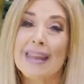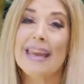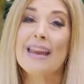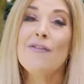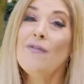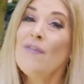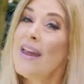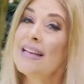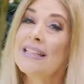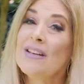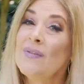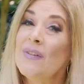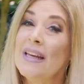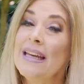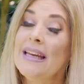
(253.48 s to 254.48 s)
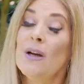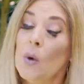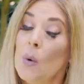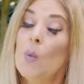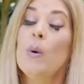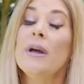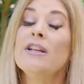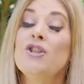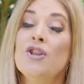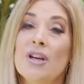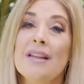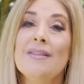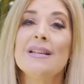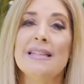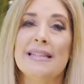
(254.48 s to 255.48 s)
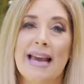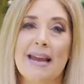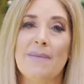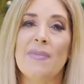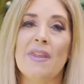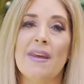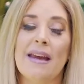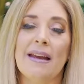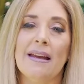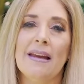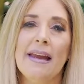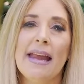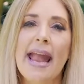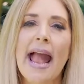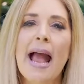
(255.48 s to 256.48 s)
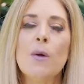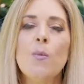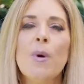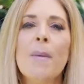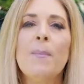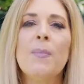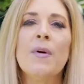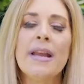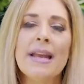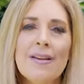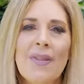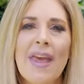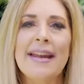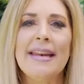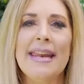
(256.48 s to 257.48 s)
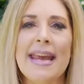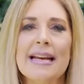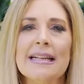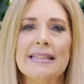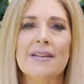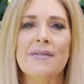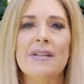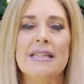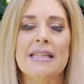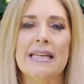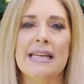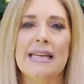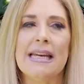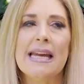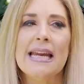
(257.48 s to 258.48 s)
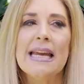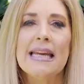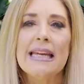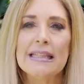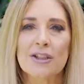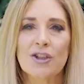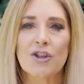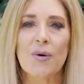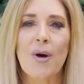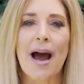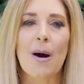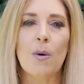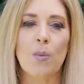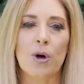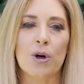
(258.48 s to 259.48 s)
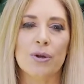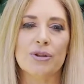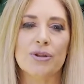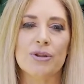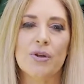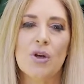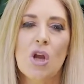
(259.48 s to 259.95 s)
Effectively, we are doing the same thing, and we're bringing that negativity into our world.